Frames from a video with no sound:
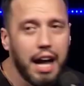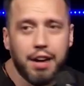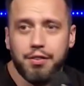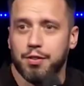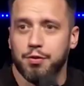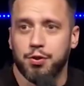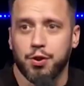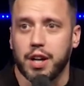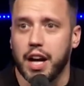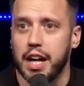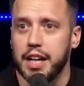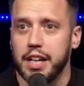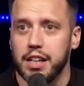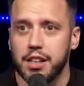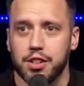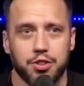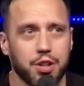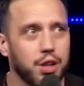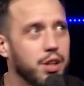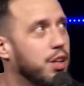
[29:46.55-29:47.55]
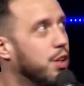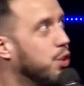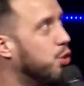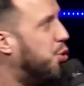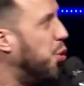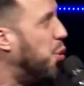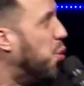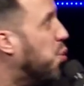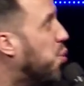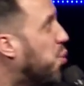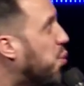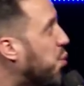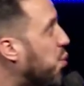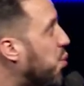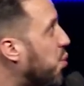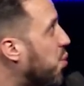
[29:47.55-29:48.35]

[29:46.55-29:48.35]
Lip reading: even forgot English. Tú?